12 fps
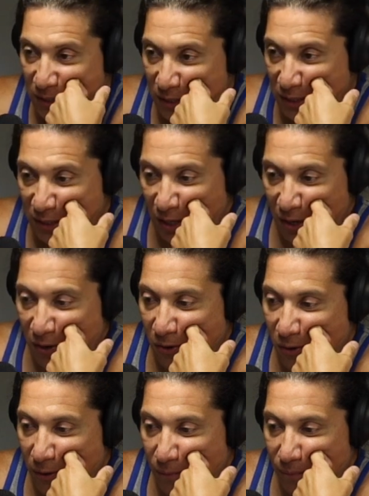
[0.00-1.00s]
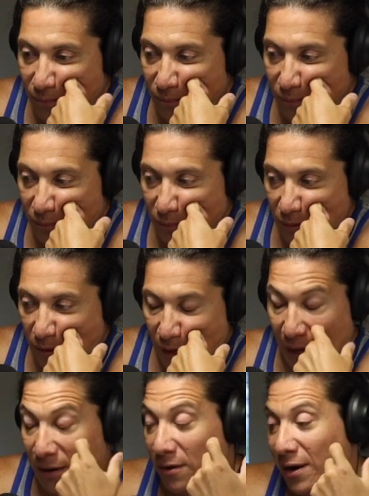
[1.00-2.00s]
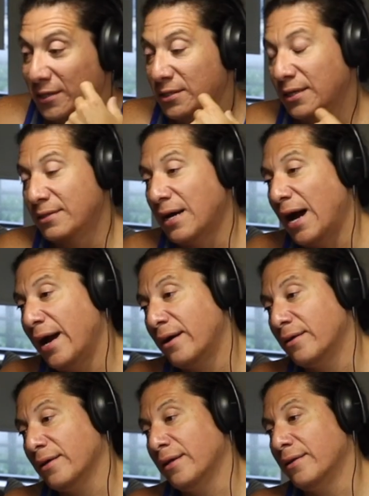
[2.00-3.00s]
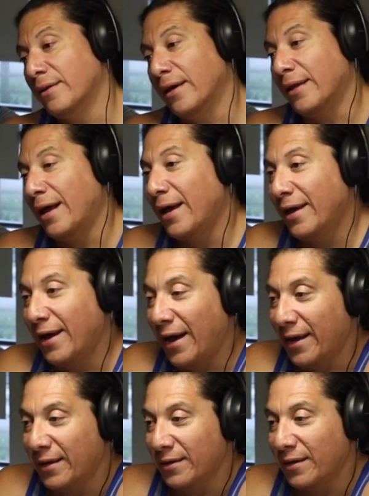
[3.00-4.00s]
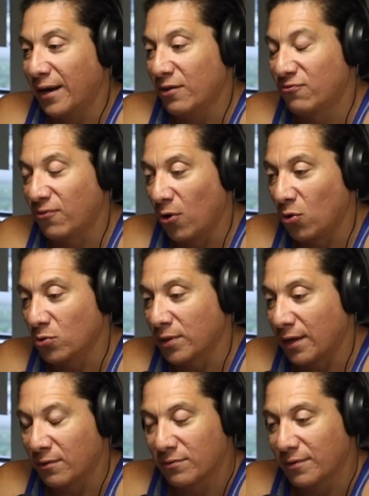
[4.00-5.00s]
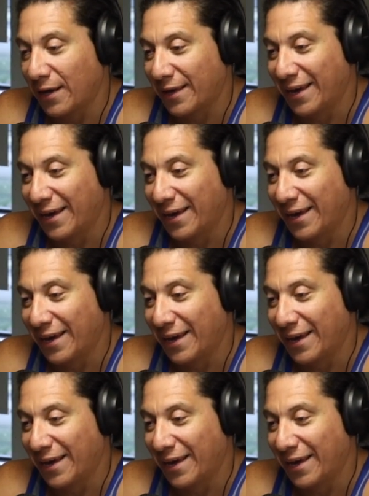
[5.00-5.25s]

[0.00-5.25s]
So I don't know. I just get tired and I fold. I